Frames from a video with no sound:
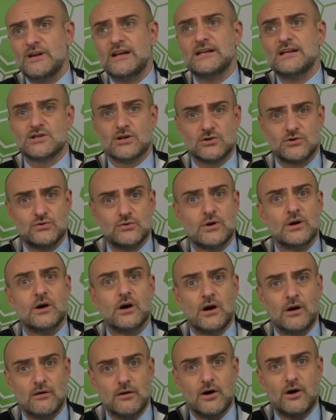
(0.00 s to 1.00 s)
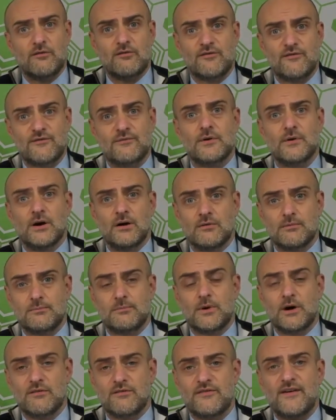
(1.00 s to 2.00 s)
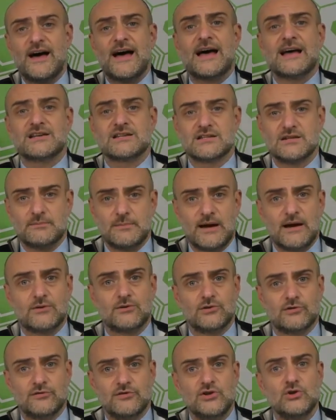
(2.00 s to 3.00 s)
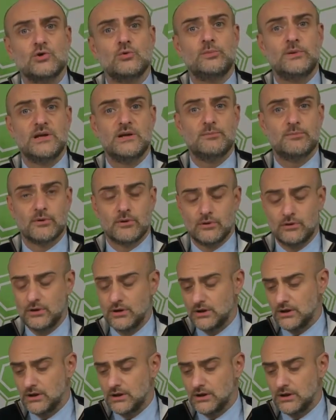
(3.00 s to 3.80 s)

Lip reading: talk to a vast amount of new people,